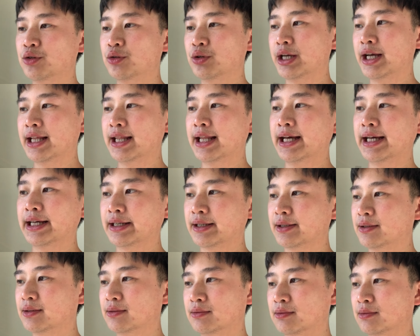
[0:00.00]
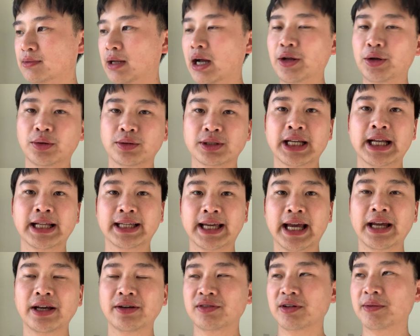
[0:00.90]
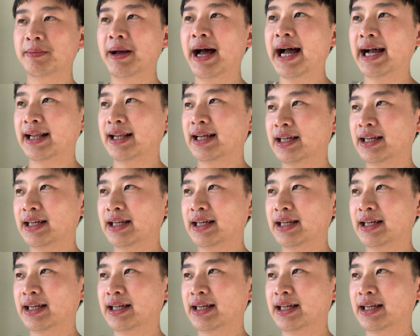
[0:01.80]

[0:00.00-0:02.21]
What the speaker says: you get like, I don't know, 10K of it back.